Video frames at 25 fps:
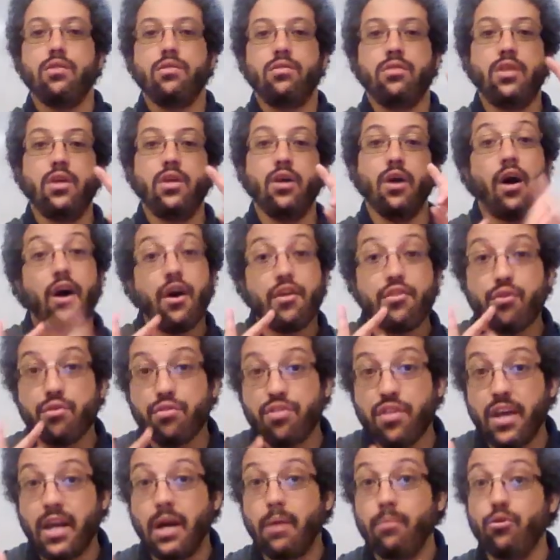The other
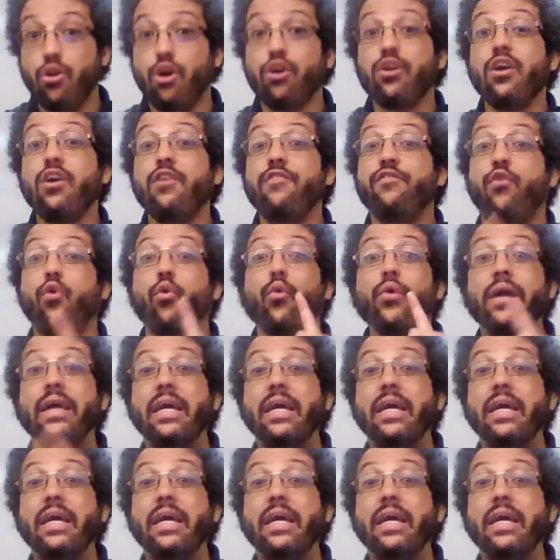thing I'm looking for